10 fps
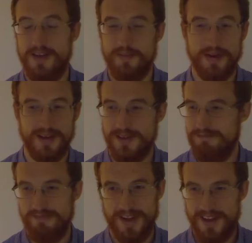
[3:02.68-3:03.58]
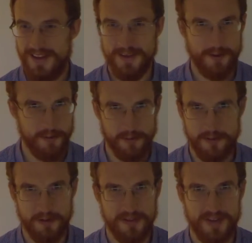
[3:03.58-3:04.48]
hip pain, you know, all
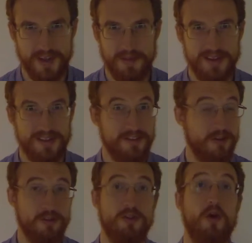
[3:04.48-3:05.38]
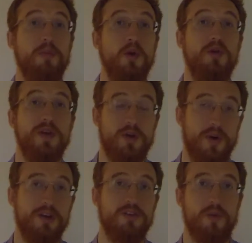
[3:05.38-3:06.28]
sorts of other bits because you're just not moving
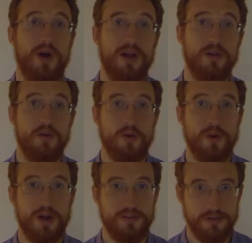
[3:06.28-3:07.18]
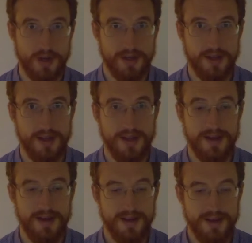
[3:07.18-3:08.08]
quite so well or quite so regularly.
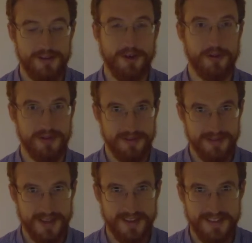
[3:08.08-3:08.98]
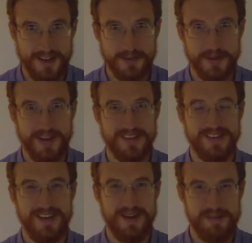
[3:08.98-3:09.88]
So get in touch with
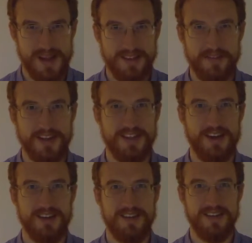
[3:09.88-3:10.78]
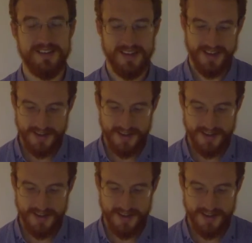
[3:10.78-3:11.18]
us, plantar fasciitis,